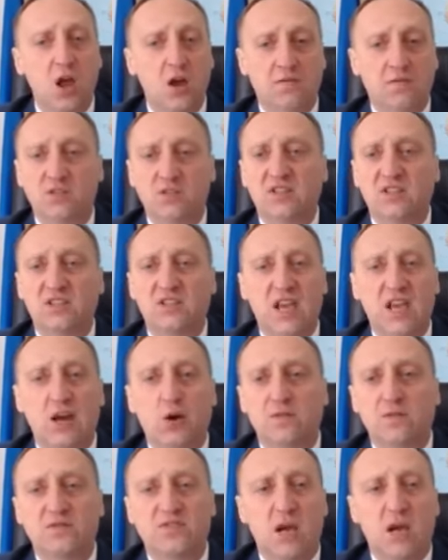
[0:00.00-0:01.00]
for the sake
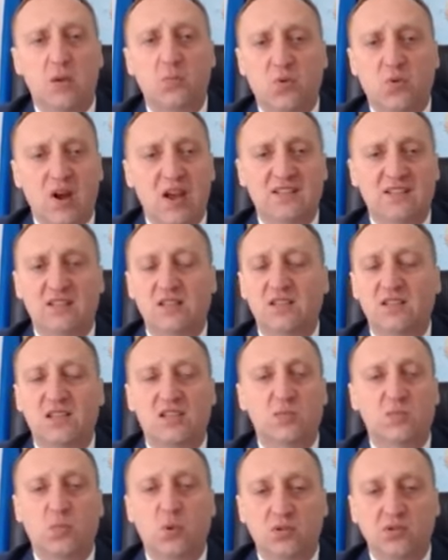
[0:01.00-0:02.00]
of their presence in
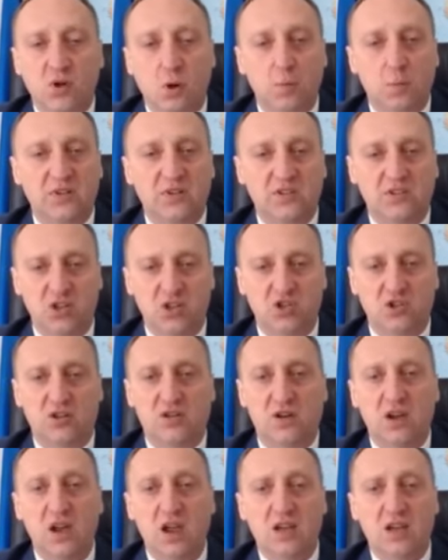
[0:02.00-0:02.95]
sports competition,